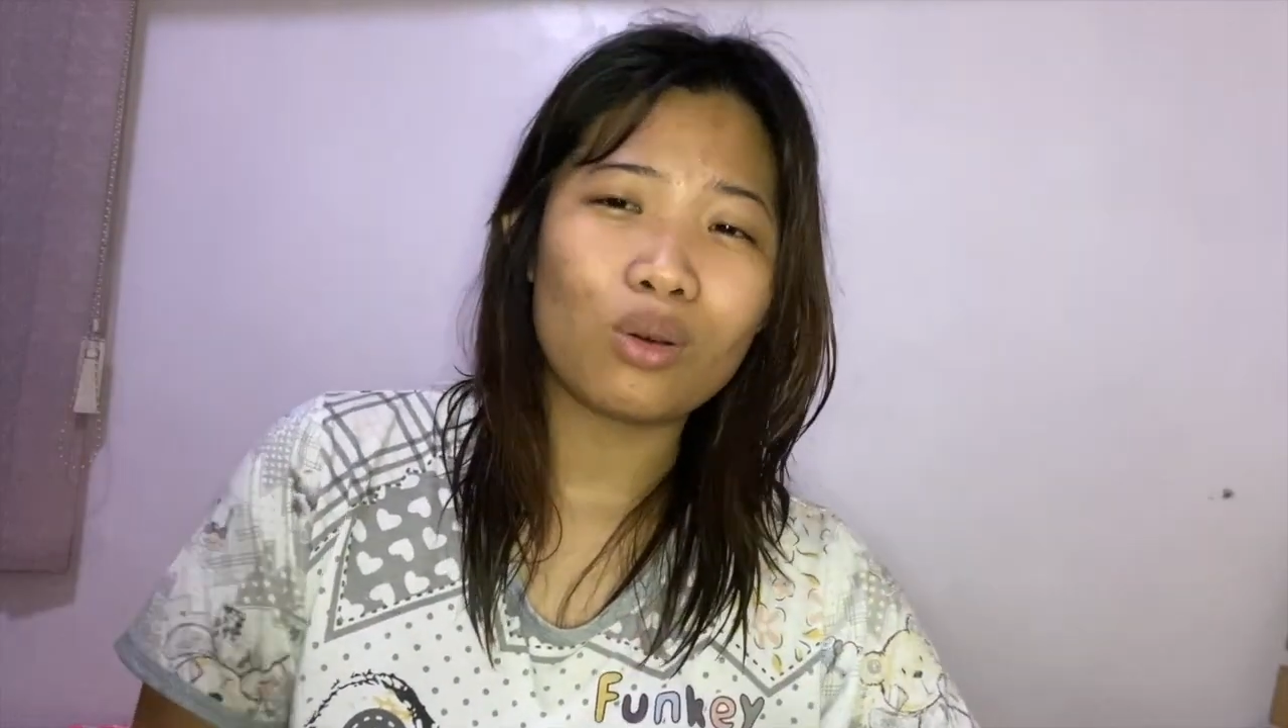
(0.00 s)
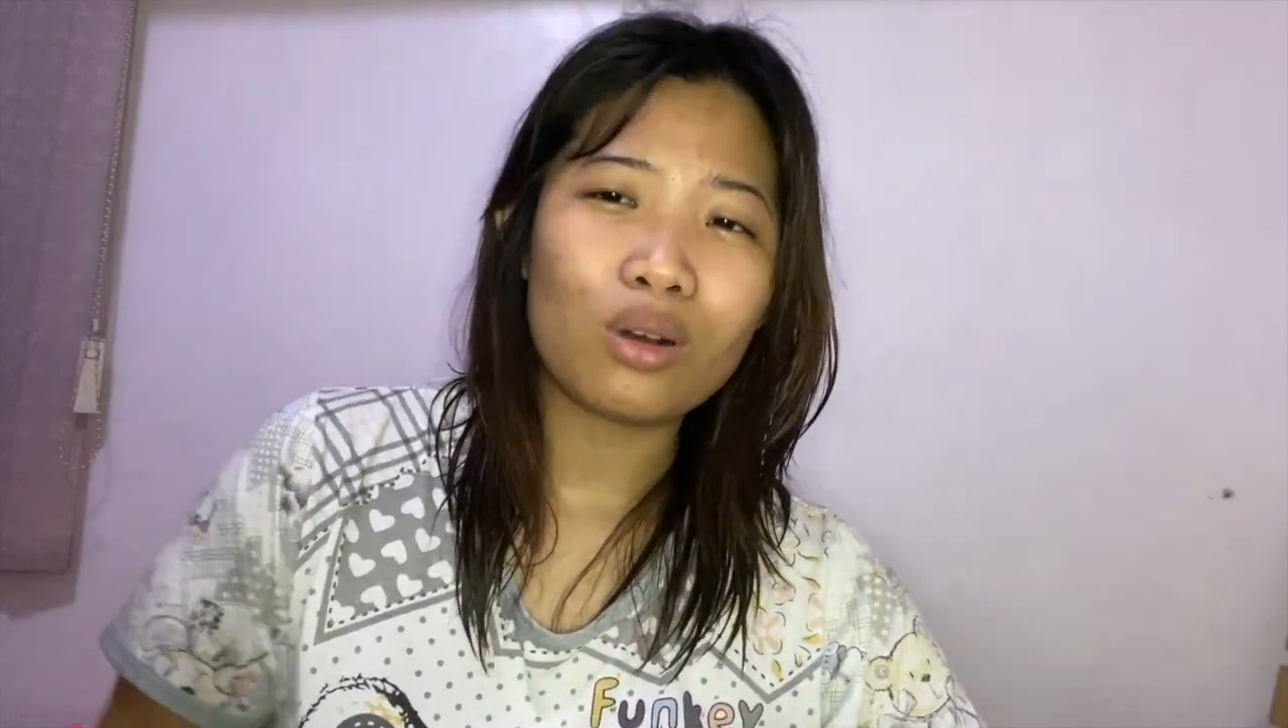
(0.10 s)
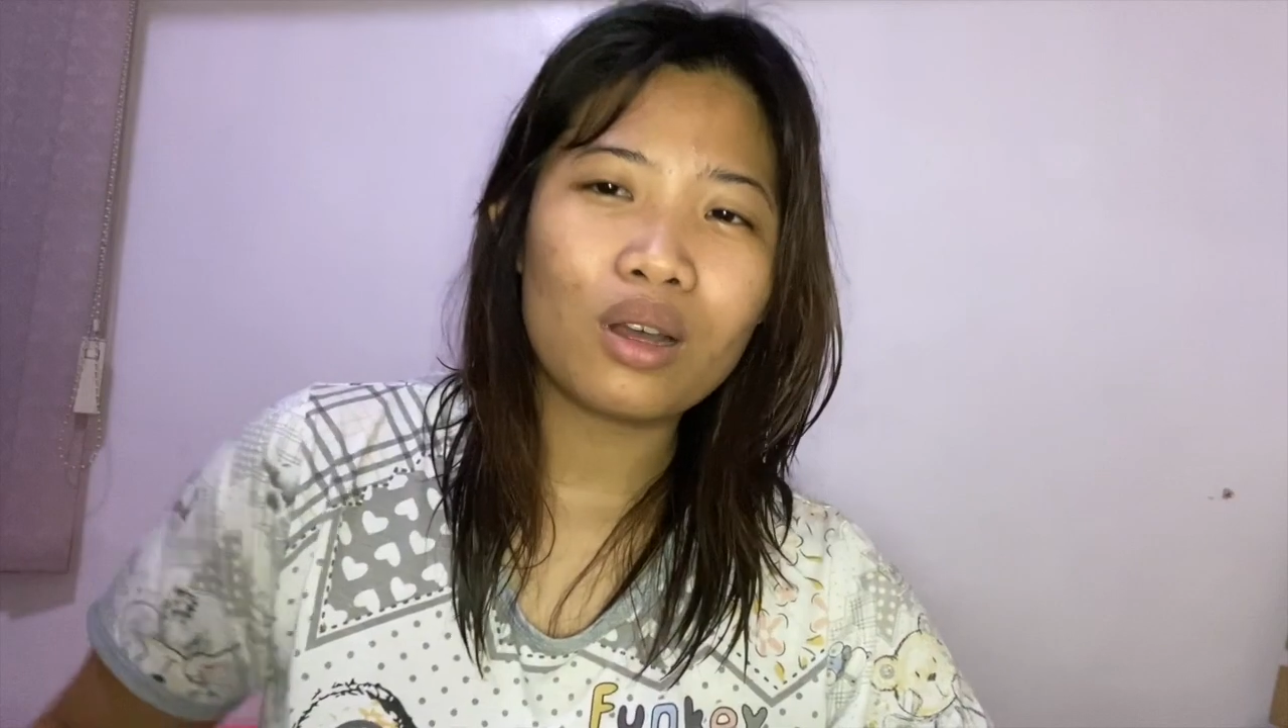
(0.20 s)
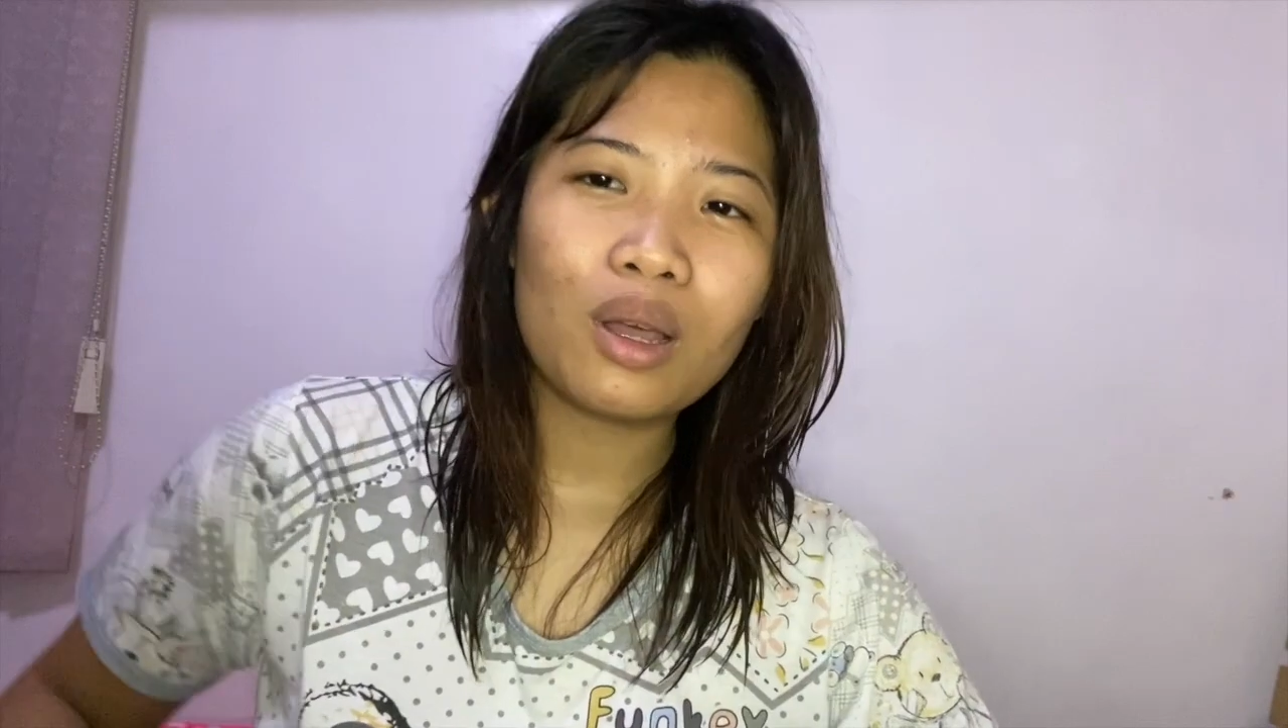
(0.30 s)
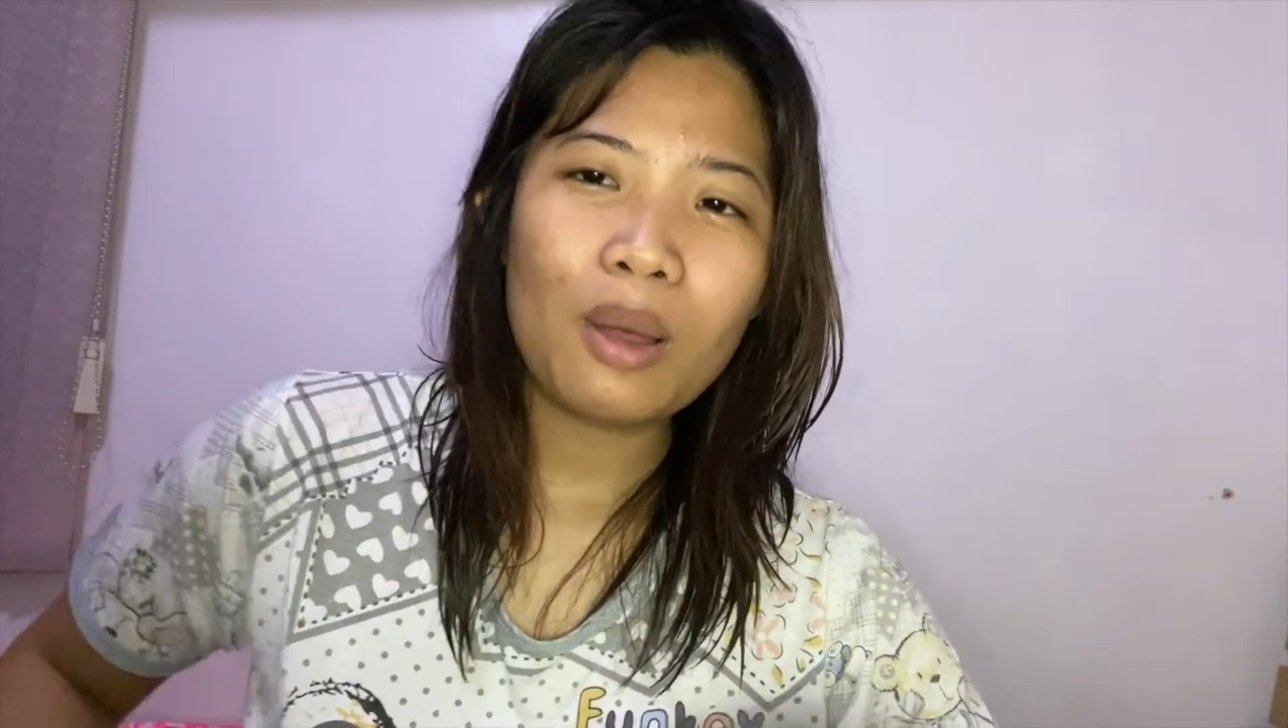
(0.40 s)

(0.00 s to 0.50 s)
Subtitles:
look.